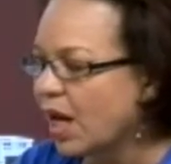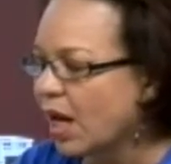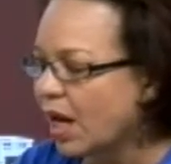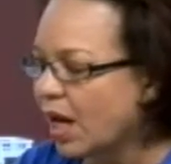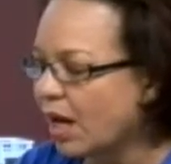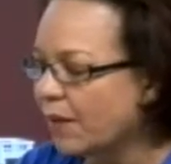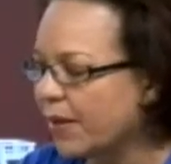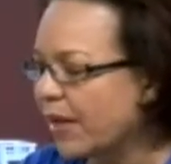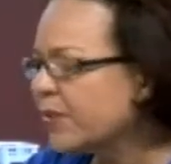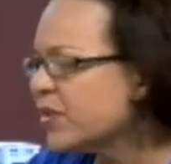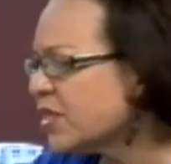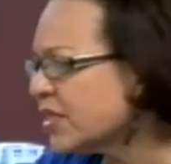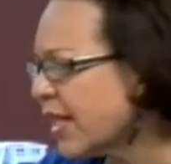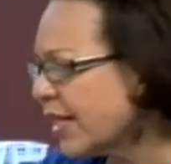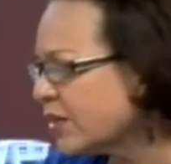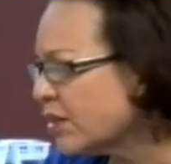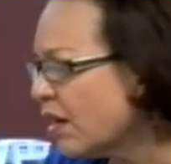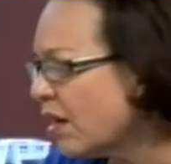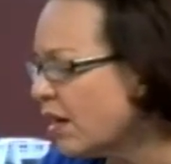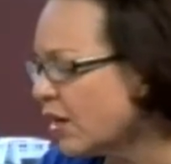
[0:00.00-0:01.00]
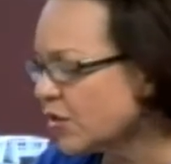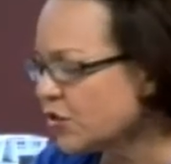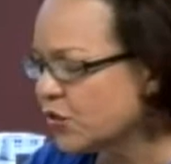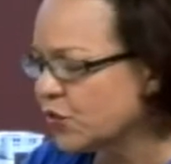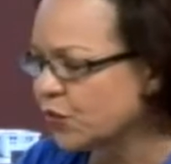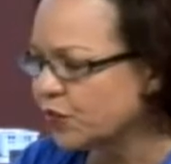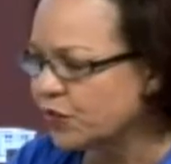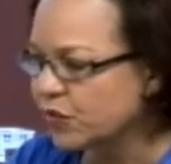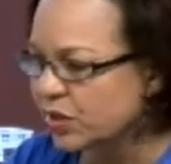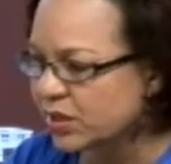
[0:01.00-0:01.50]
I would just like to ask you, though,
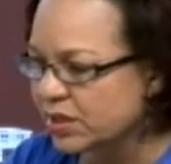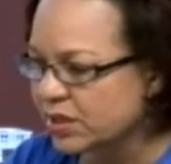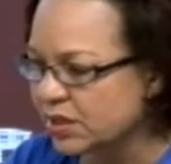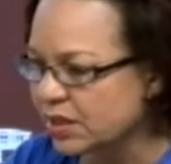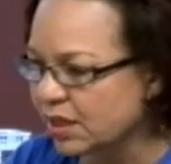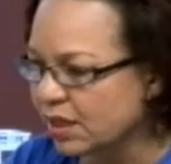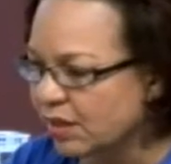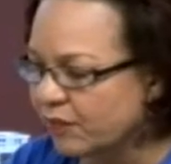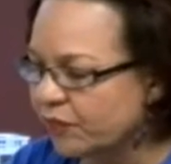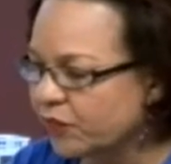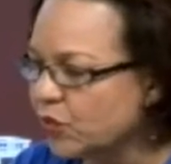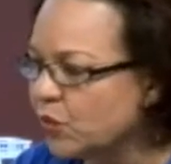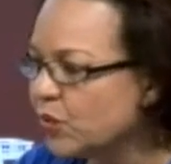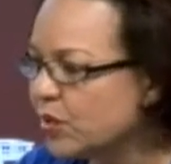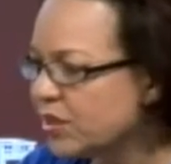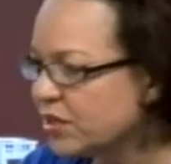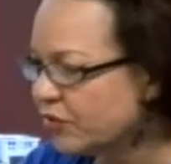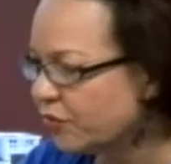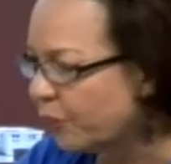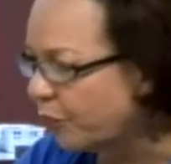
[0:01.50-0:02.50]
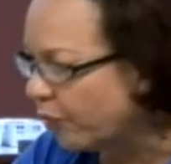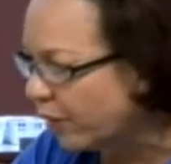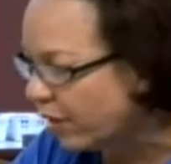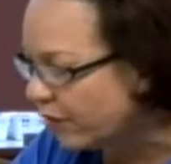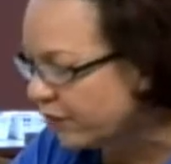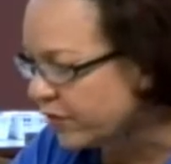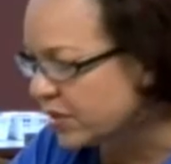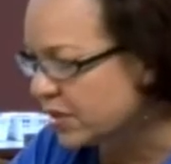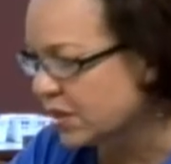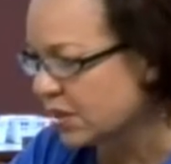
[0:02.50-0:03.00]
if you could say a few words of prayer
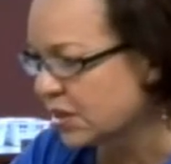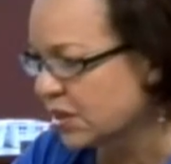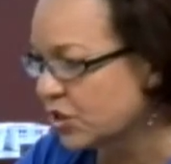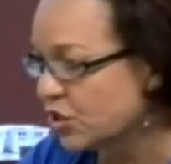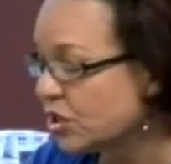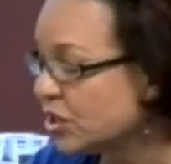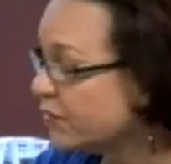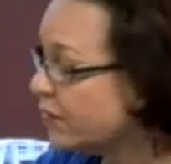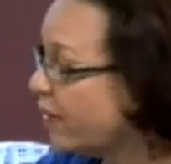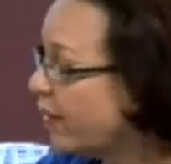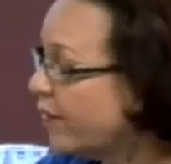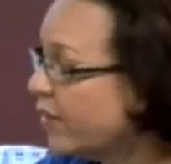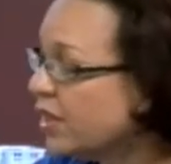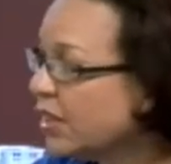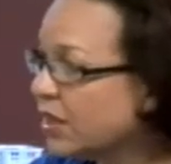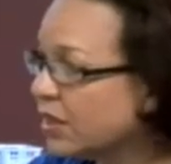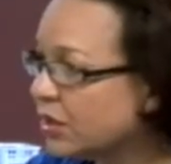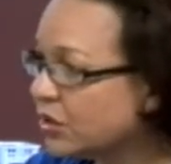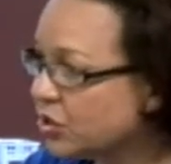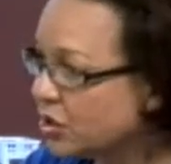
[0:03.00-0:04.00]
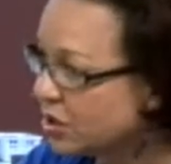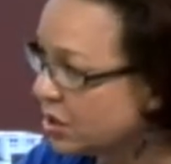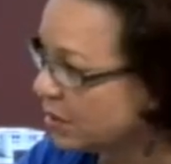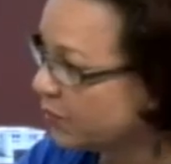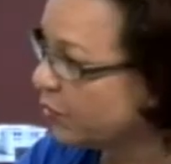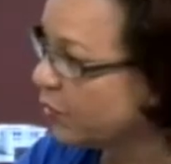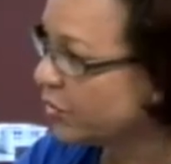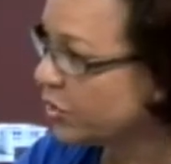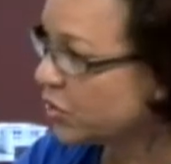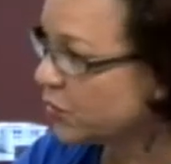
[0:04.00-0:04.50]
for sister. She's very ill. She's in
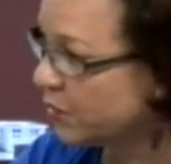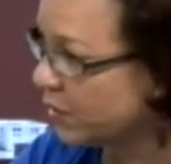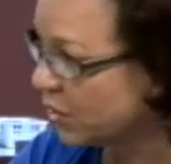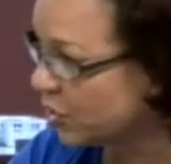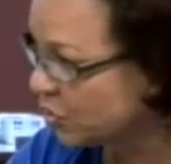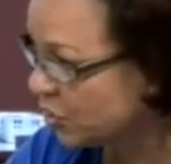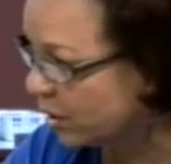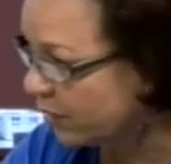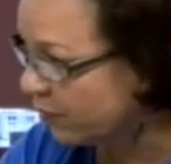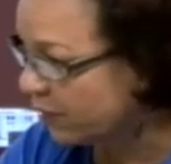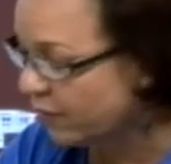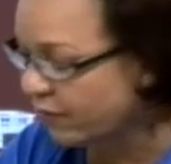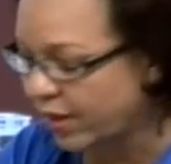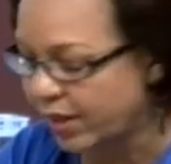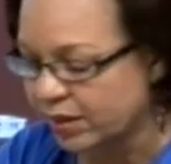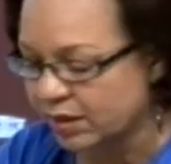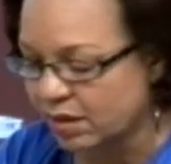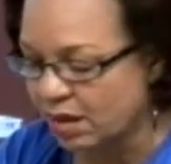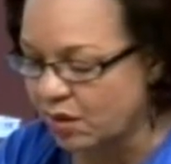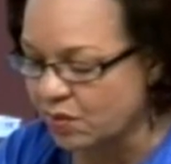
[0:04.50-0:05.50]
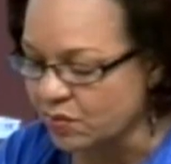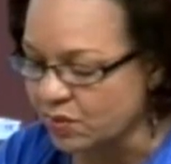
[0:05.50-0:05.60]
Port of Spain General right now.